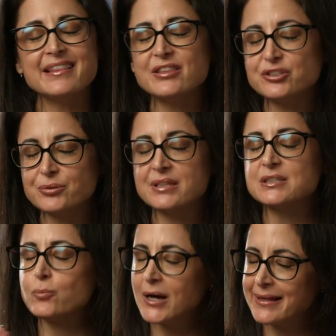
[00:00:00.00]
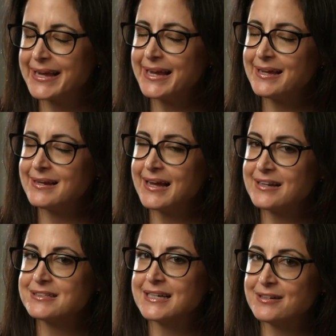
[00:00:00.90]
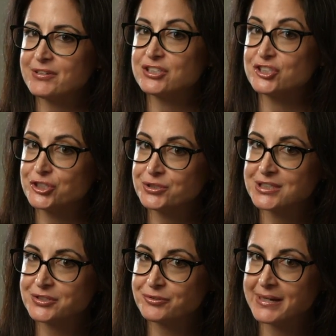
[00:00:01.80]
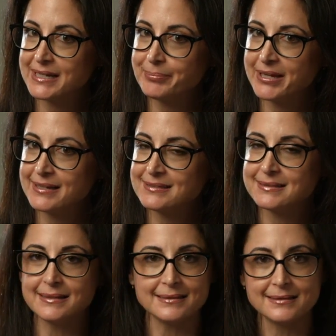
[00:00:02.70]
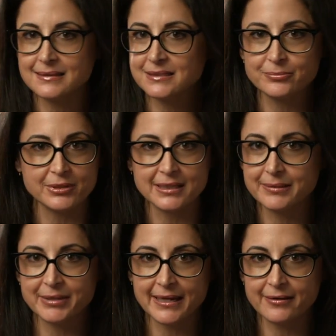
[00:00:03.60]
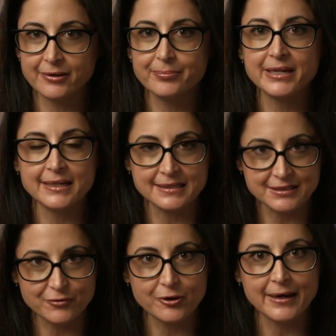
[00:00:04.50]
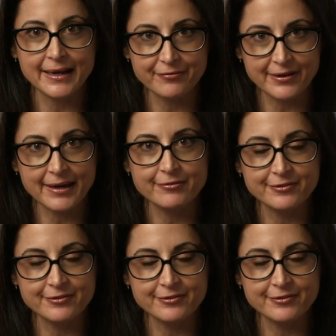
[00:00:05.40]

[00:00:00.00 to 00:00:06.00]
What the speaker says: The truth is, while 8 out of 10 of us choose those granny panties, it doesn't really matter because 4 out of 5